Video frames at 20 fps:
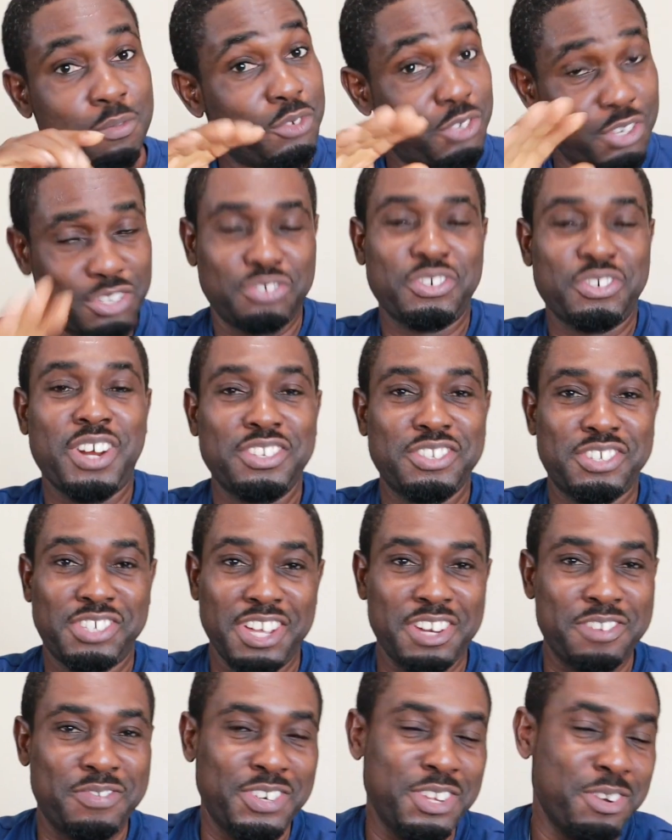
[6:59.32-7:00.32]
just try to
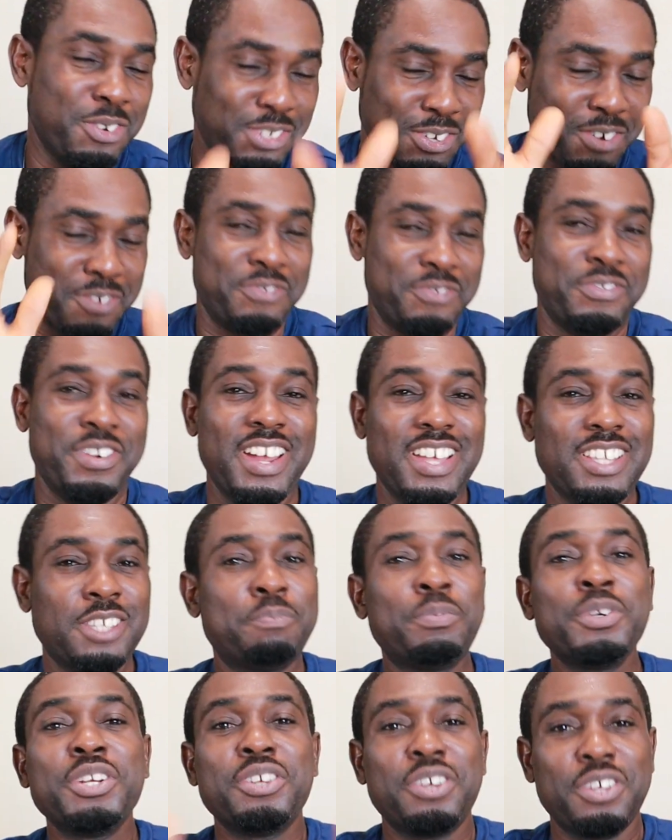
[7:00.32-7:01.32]
share the video with your
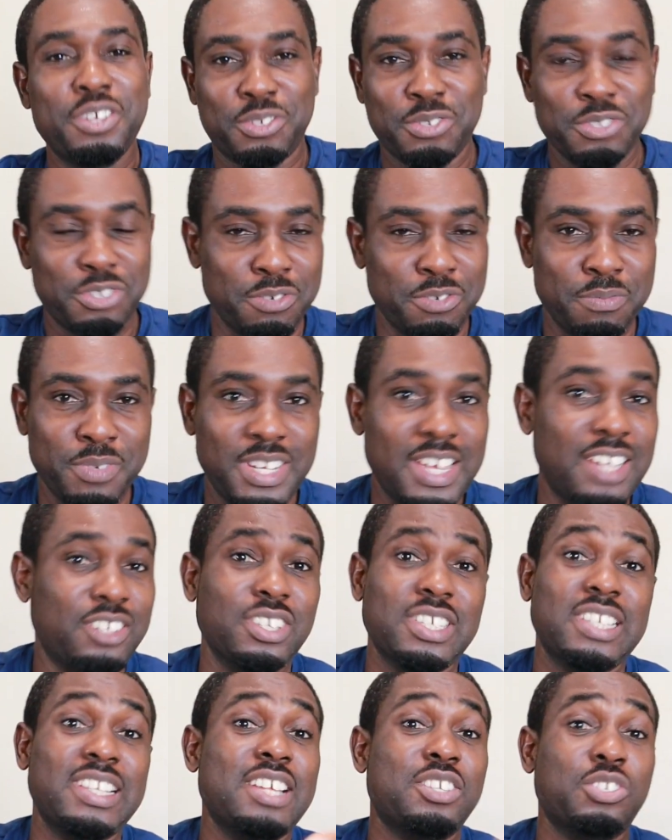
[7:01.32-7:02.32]
friends, put it on your social media,
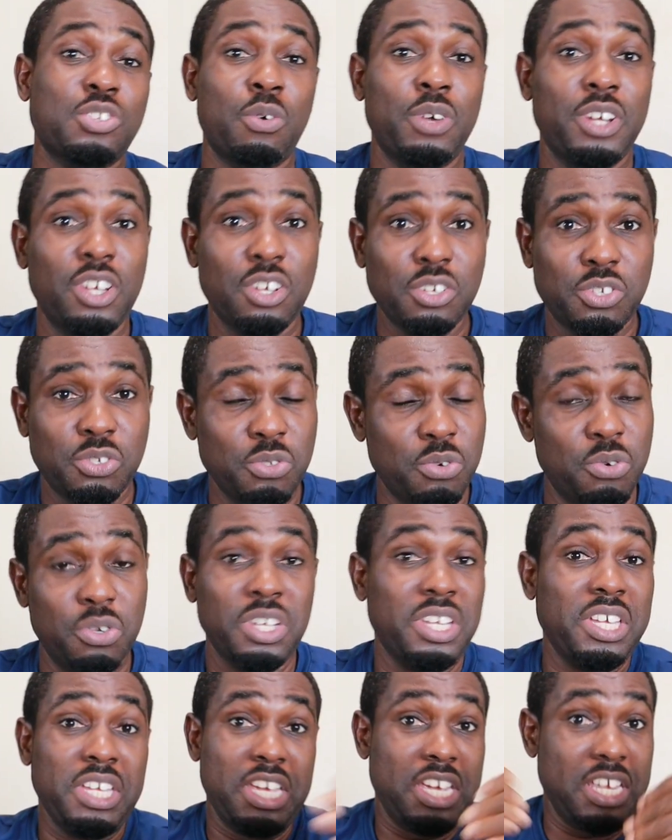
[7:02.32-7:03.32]
just let someone else know.